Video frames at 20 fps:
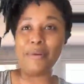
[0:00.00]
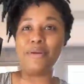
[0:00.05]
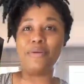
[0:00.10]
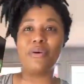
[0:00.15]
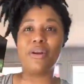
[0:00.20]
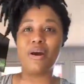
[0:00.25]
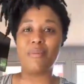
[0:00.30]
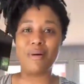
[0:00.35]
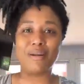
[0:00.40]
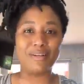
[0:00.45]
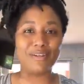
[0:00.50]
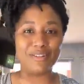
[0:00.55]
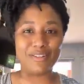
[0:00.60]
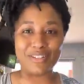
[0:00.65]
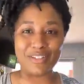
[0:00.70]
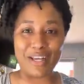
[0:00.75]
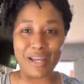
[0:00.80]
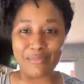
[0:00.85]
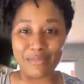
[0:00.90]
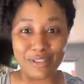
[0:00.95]
I've been doing all my
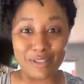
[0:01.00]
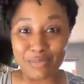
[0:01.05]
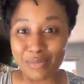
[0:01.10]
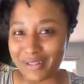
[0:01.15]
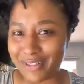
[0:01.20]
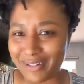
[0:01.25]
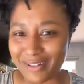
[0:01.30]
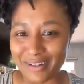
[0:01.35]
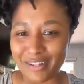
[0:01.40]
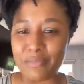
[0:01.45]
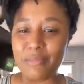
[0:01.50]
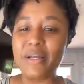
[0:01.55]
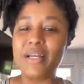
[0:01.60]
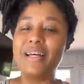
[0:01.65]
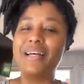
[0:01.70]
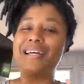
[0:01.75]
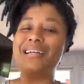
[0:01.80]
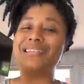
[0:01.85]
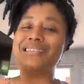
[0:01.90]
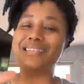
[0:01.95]
little shameless
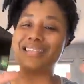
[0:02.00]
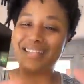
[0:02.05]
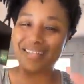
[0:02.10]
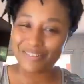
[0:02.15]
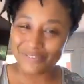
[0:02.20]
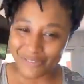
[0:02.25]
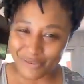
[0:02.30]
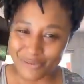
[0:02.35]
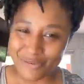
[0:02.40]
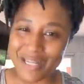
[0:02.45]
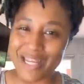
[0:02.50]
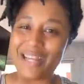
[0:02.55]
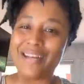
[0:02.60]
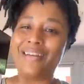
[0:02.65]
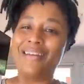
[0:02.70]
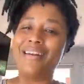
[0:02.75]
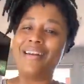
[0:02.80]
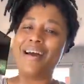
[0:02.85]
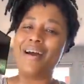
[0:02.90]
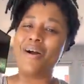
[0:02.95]
plugs because if you
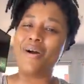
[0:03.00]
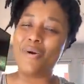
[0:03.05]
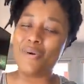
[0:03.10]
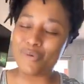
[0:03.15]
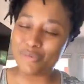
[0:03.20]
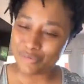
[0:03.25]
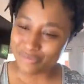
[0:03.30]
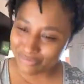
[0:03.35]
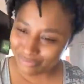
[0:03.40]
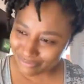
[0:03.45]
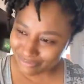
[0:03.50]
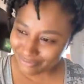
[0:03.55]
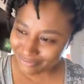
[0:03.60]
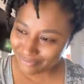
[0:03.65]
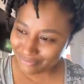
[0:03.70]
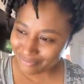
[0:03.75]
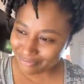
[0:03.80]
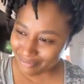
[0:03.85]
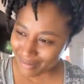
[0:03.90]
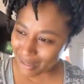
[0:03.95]
didn't know
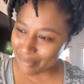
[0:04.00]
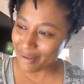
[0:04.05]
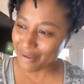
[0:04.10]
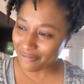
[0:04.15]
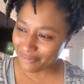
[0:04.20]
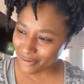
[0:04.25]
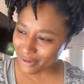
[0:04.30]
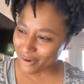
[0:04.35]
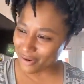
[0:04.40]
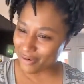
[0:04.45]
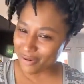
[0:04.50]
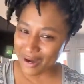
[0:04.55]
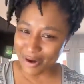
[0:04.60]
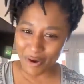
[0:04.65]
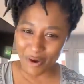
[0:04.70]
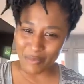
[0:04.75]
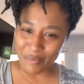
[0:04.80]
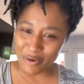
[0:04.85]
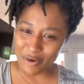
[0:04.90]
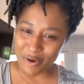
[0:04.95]
me before,
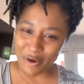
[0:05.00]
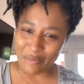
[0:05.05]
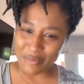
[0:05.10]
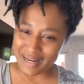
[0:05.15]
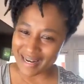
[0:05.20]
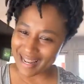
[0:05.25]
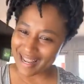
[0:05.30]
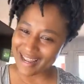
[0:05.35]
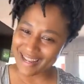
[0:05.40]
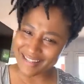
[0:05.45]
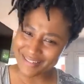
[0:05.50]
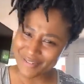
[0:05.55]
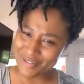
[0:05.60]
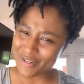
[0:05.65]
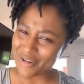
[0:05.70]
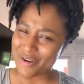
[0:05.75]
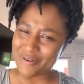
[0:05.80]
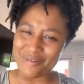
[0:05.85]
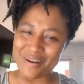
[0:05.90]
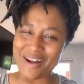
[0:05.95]
I hope you know me now
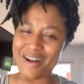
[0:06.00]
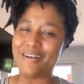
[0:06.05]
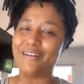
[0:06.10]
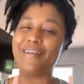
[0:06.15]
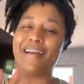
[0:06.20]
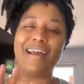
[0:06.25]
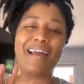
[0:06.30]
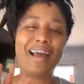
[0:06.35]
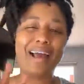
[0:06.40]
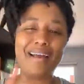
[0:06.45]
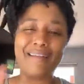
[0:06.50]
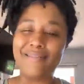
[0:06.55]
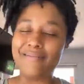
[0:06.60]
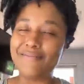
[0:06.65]
and you stay around.